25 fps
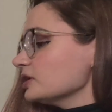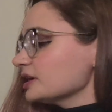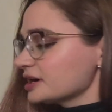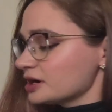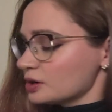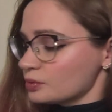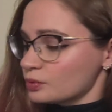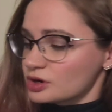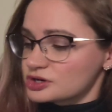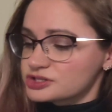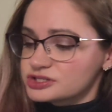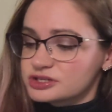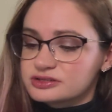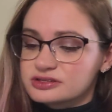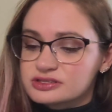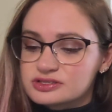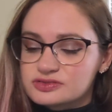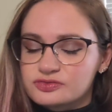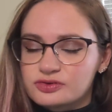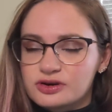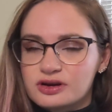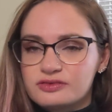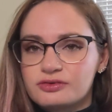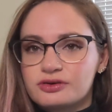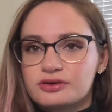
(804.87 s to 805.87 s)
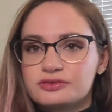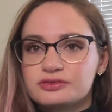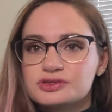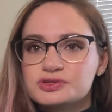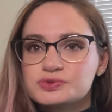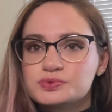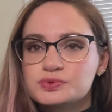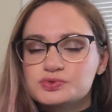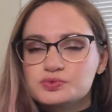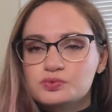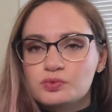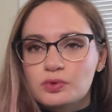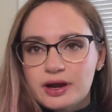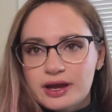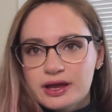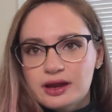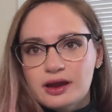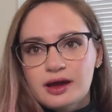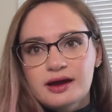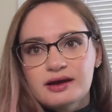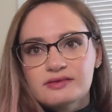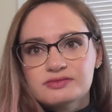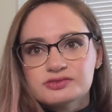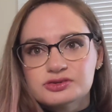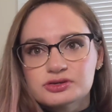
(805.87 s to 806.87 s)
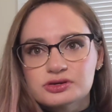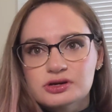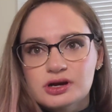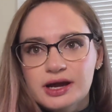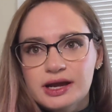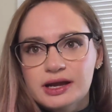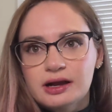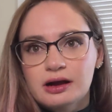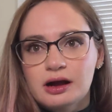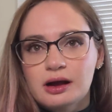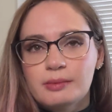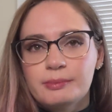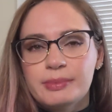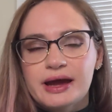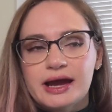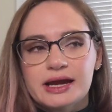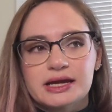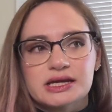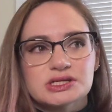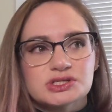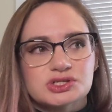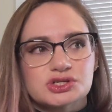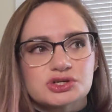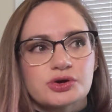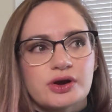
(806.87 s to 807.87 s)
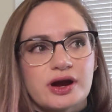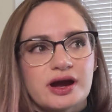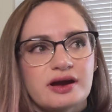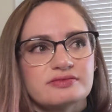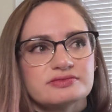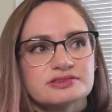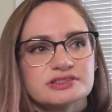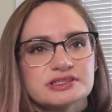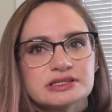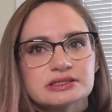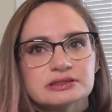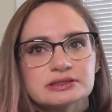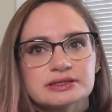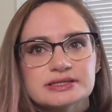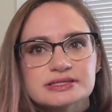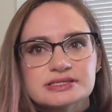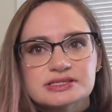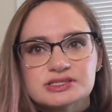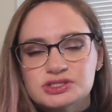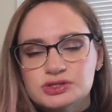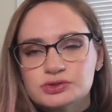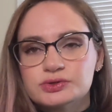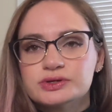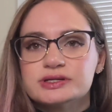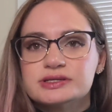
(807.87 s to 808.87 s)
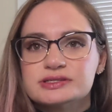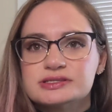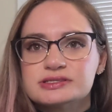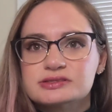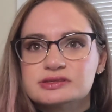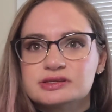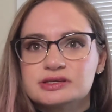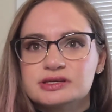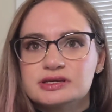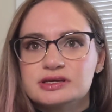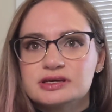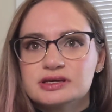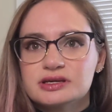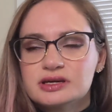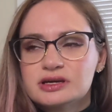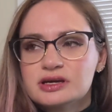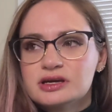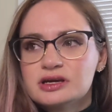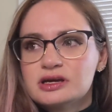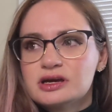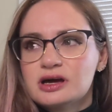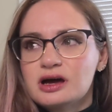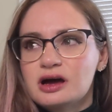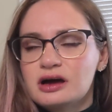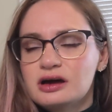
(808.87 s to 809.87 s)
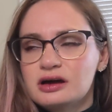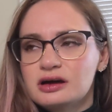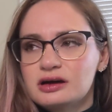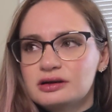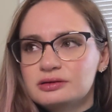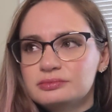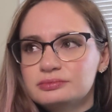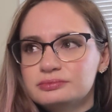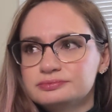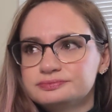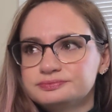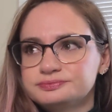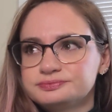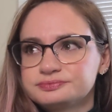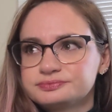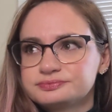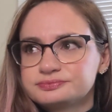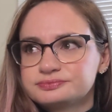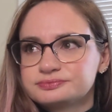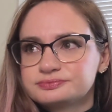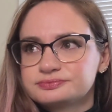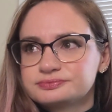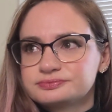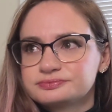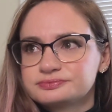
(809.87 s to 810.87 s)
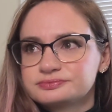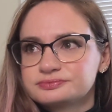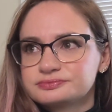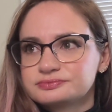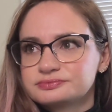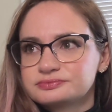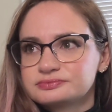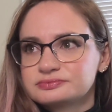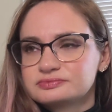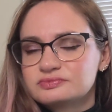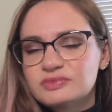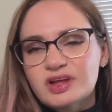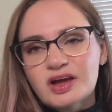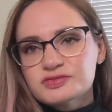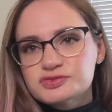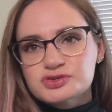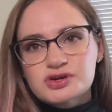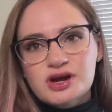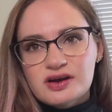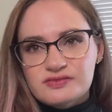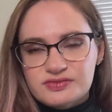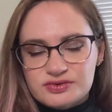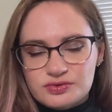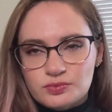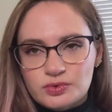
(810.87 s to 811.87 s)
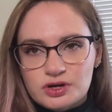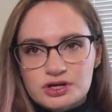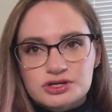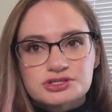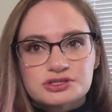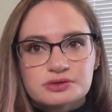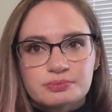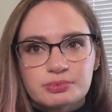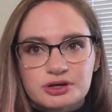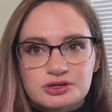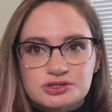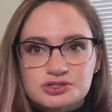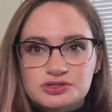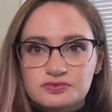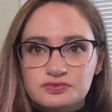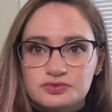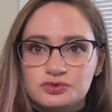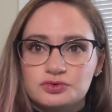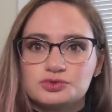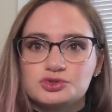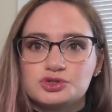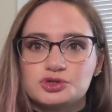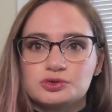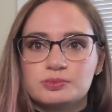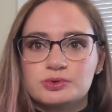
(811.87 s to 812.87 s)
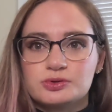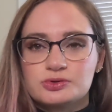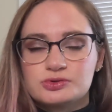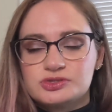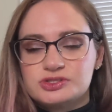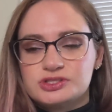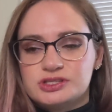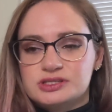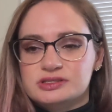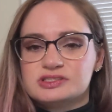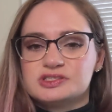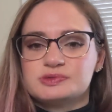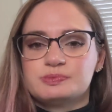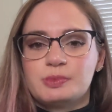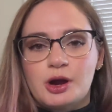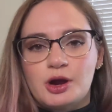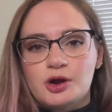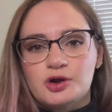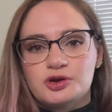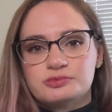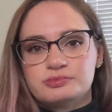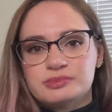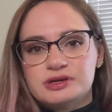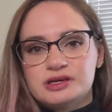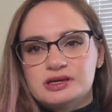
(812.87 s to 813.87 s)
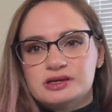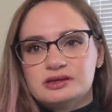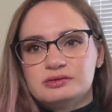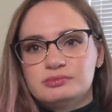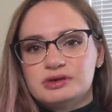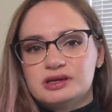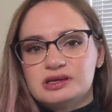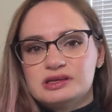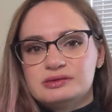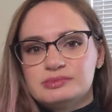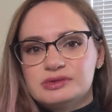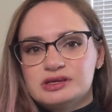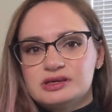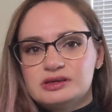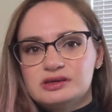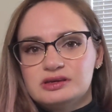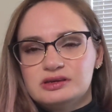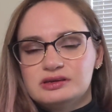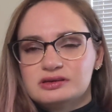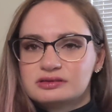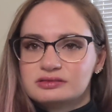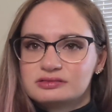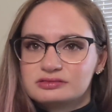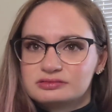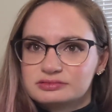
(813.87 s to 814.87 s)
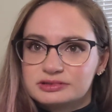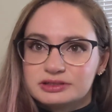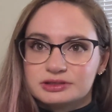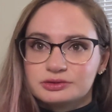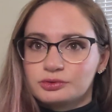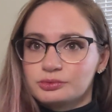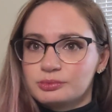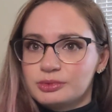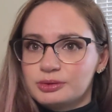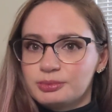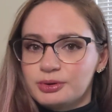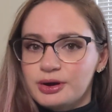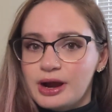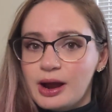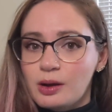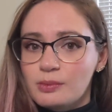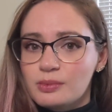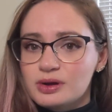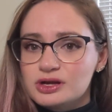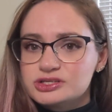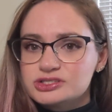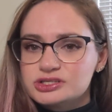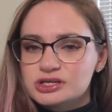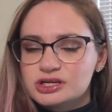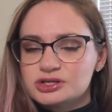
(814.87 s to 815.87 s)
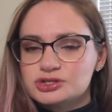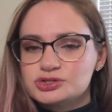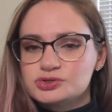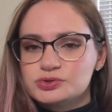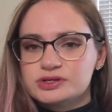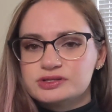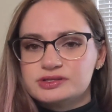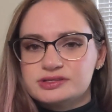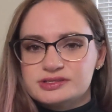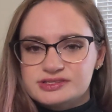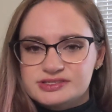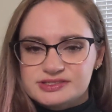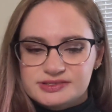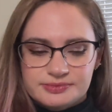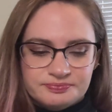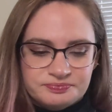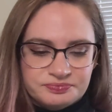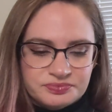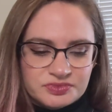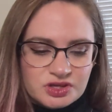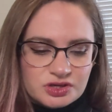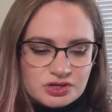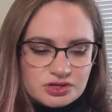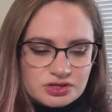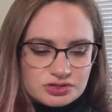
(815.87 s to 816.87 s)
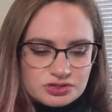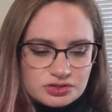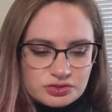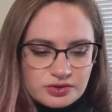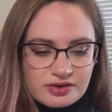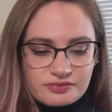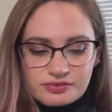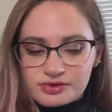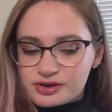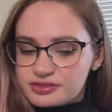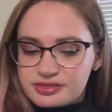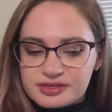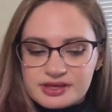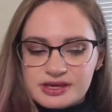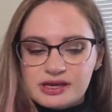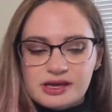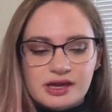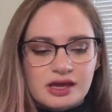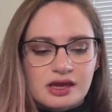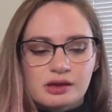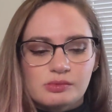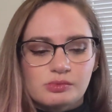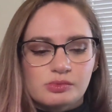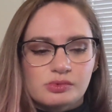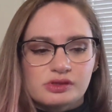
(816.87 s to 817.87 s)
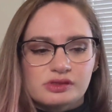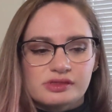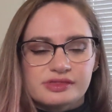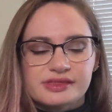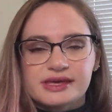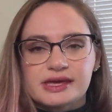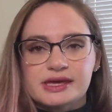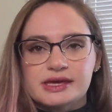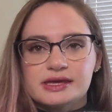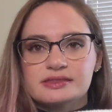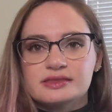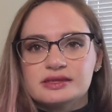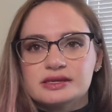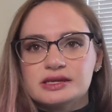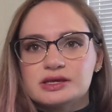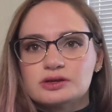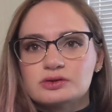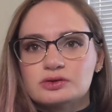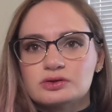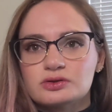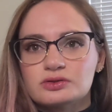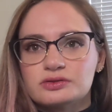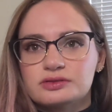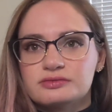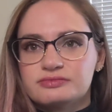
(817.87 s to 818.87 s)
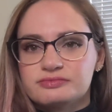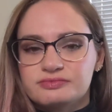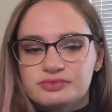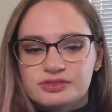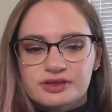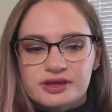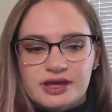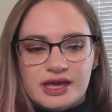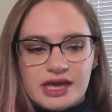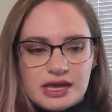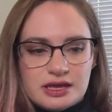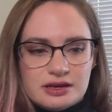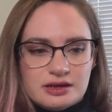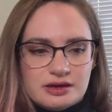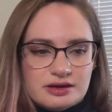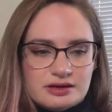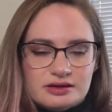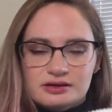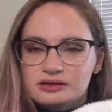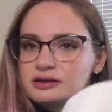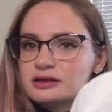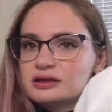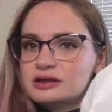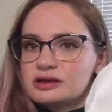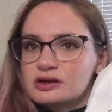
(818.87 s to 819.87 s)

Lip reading: like I worked on this forever, and this was right after I got back into crafting, like seriously, after having watched a bunch of YouTubers that inspired me and made me kind of remember how much I enjoyed this. So everything came with the kit, the needle, the Aida,